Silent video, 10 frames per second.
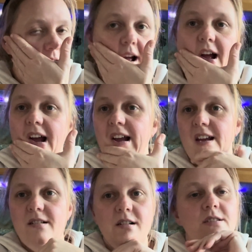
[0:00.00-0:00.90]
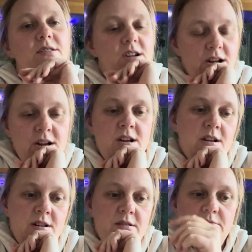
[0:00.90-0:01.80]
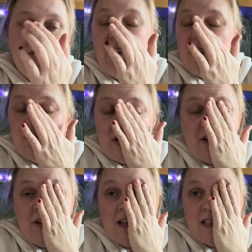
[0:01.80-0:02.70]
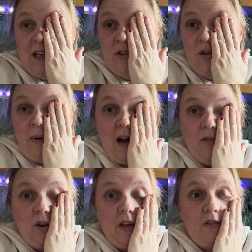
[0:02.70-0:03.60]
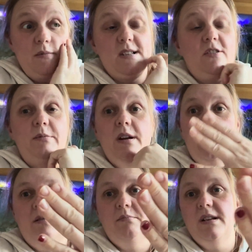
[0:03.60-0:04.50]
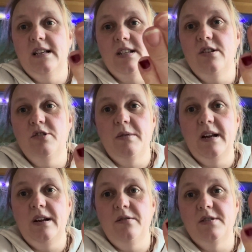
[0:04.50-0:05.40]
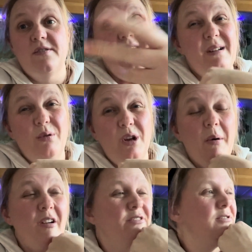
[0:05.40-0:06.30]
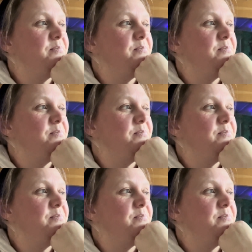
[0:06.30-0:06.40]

I would like to look after, like I said, it's all part of looking after myself better. Please excuse my nails, I've started pulling them off.